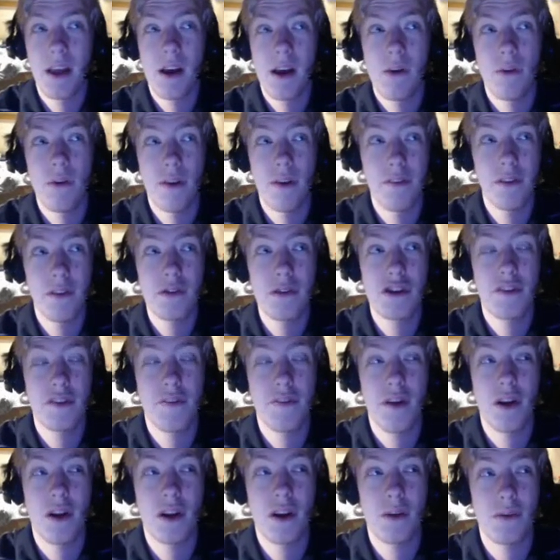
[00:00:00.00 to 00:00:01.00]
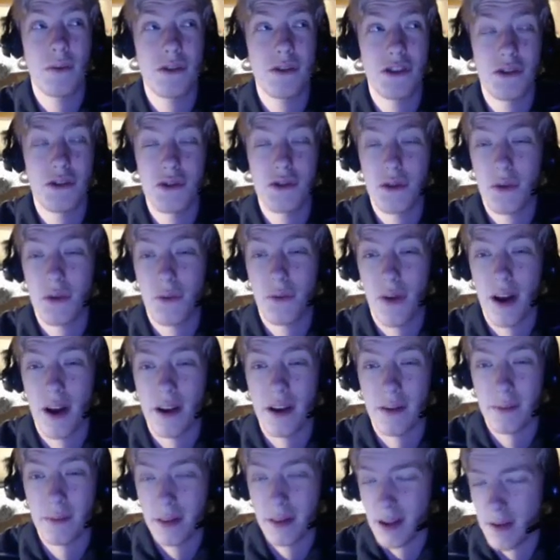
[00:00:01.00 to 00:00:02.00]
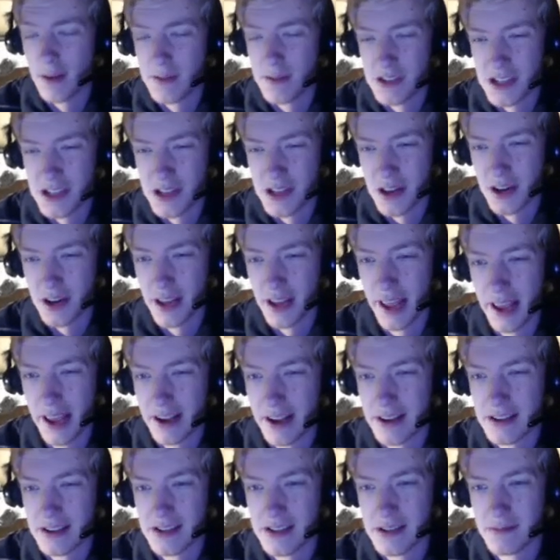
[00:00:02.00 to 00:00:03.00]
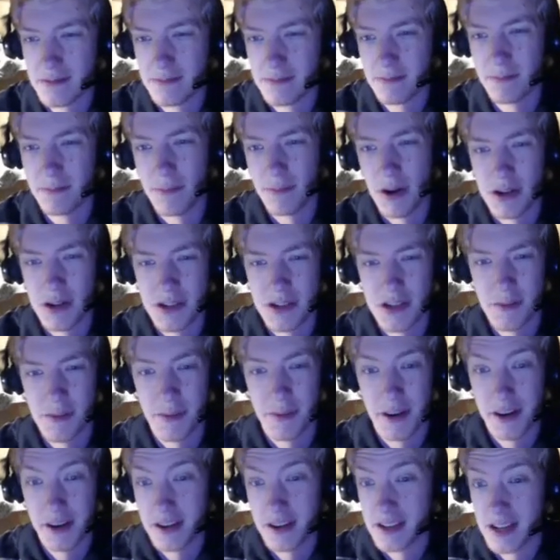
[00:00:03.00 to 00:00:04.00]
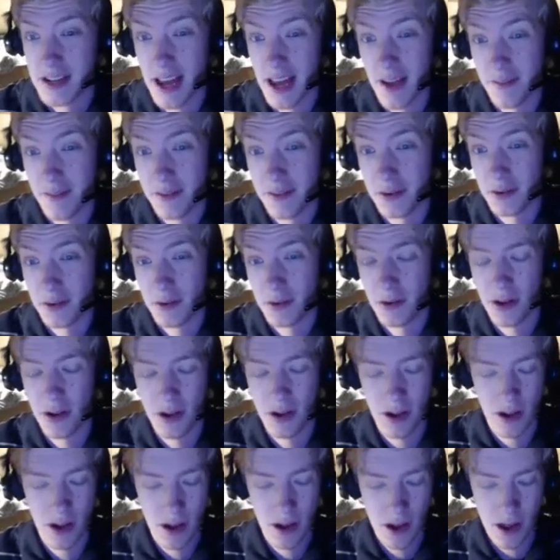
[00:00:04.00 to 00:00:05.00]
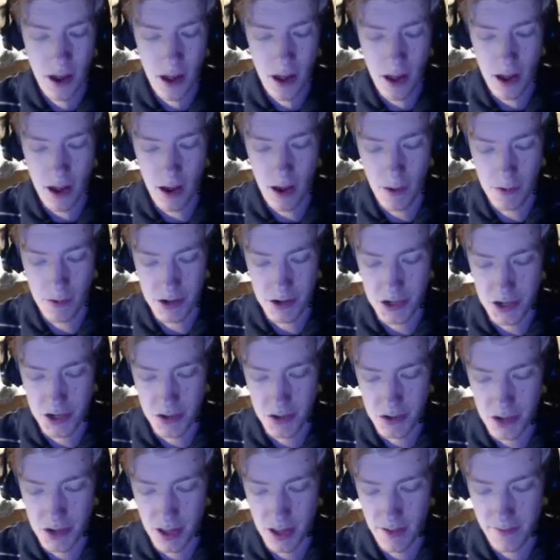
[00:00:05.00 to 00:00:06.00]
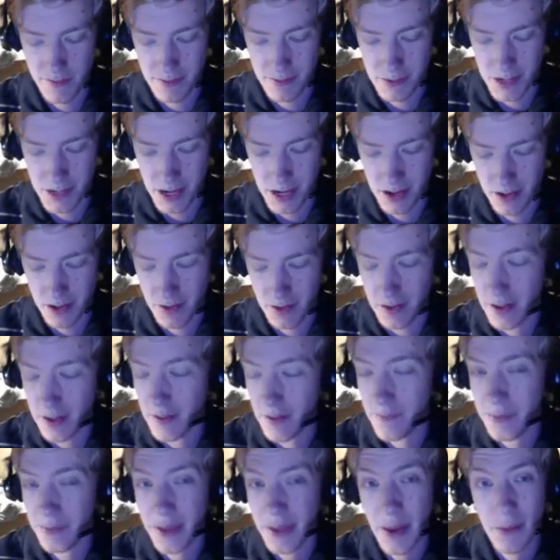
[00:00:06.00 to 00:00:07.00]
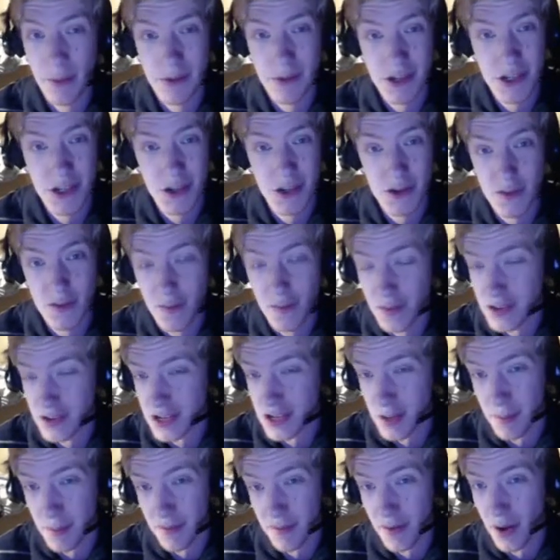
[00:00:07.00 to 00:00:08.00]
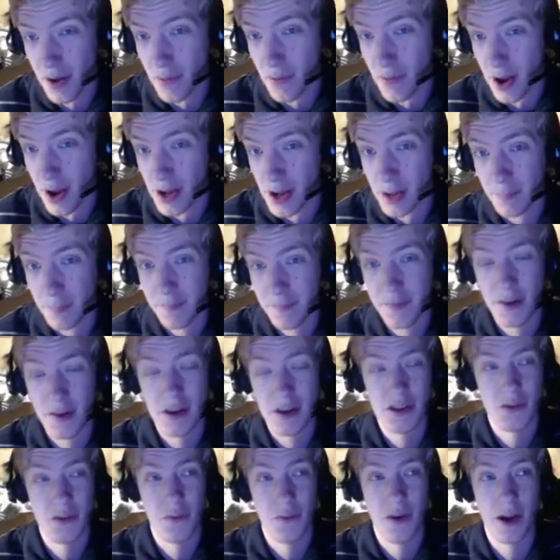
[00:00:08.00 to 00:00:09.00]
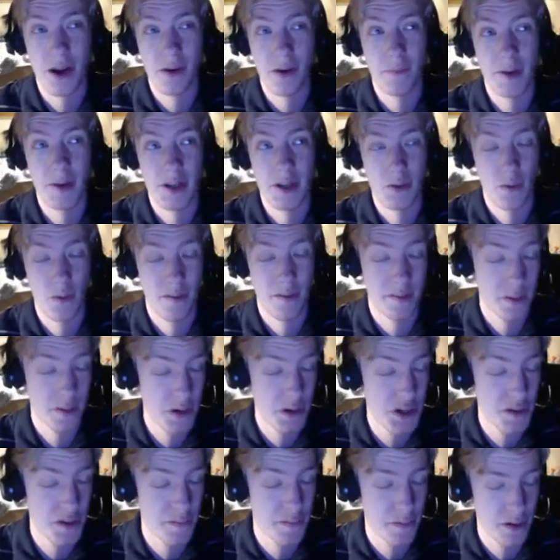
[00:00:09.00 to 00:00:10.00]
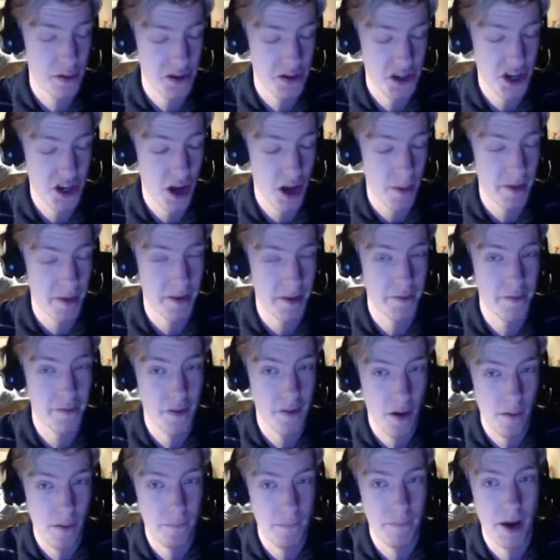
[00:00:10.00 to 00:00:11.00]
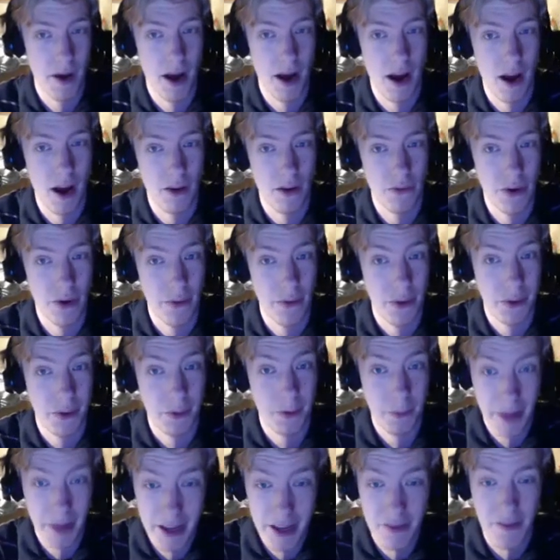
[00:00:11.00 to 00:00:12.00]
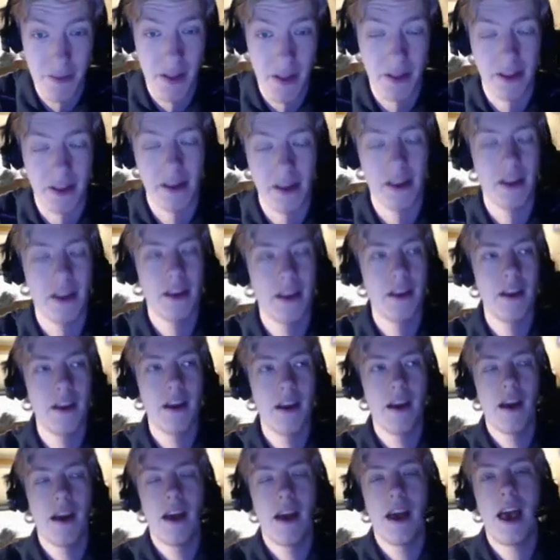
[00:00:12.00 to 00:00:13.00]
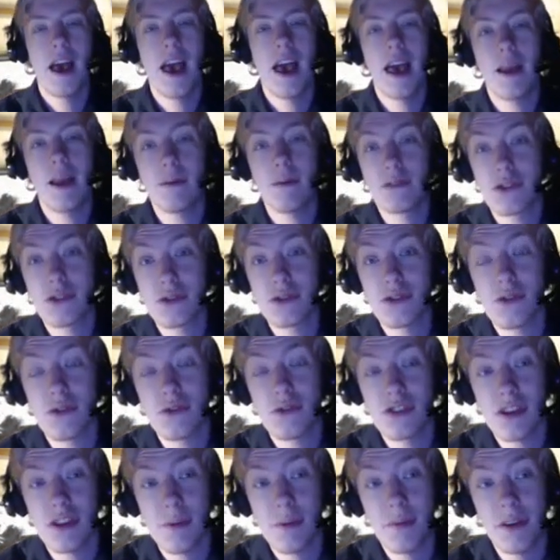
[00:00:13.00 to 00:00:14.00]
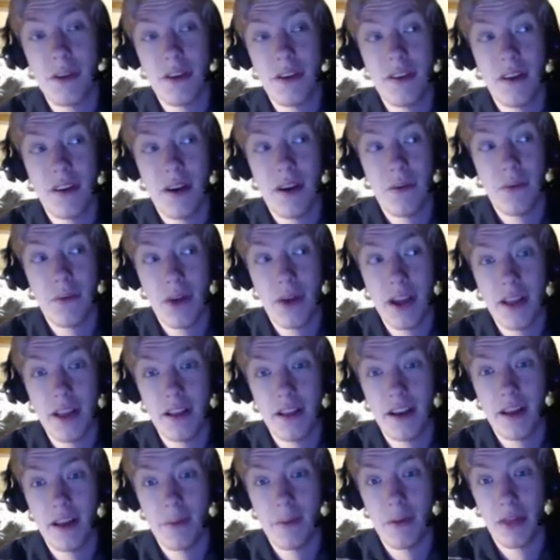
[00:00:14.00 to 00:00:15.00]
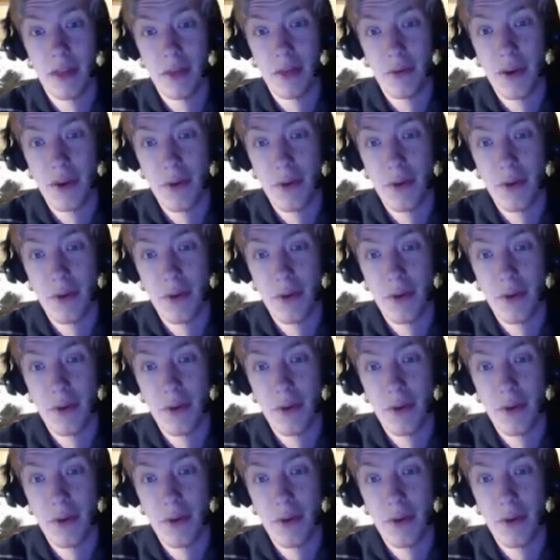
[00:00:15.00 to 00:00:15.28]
Revolution Falcon was used through rank up. Like obviously it's not a Chaos monster, but it doesn't have to. We're just used to that from Zell. It was summoned via rank up first, rank up magic revolution force coming from Raidraptor Blaze Falcon, and it was also summoned regularly with 3